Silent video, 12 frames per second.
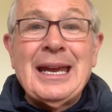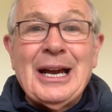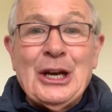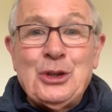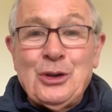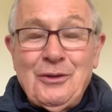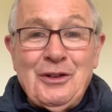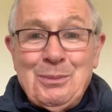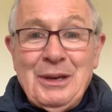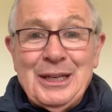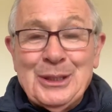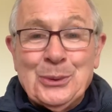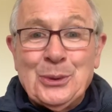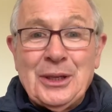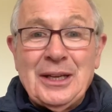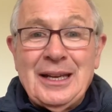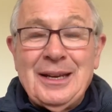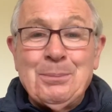I should have it made out,
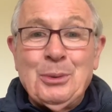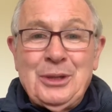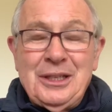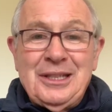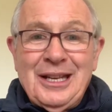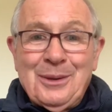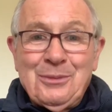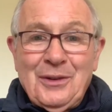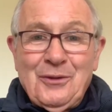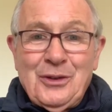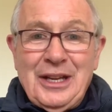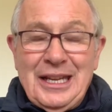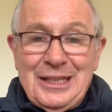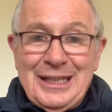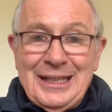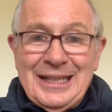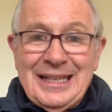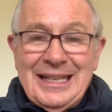but in terms of
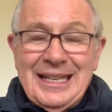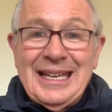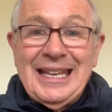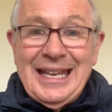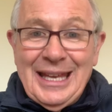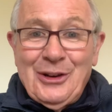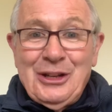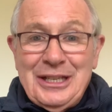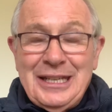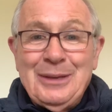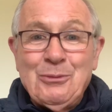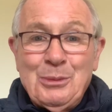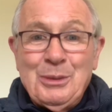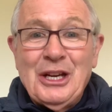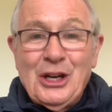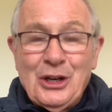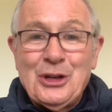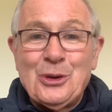grading, the Kerry team would be
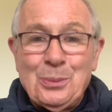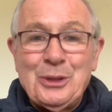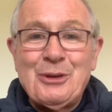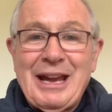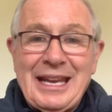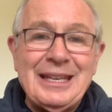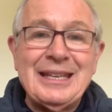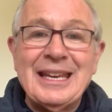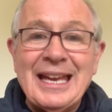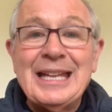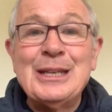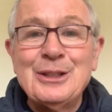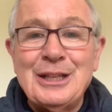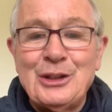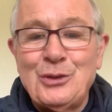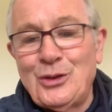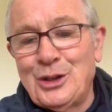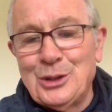higher up the ranking, and yeah, that's
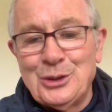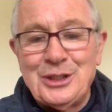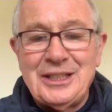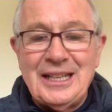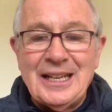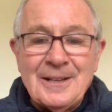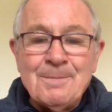for another day.